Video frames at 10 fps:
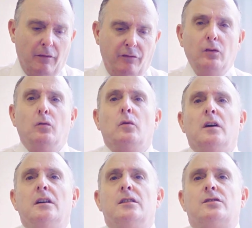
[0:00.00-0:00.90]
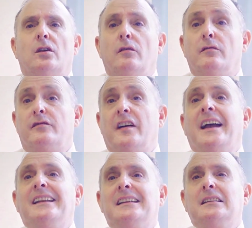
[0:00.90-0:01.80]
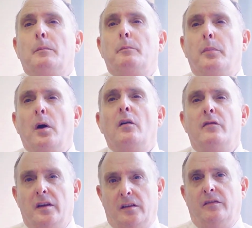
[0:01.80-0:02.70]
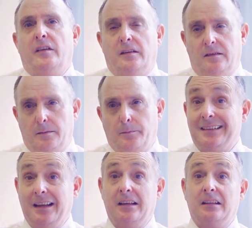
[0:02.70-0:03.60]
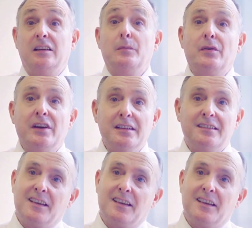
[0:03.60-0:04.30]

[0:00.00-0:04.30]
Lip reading: a few words on finding the perfect fit. Take a deep breath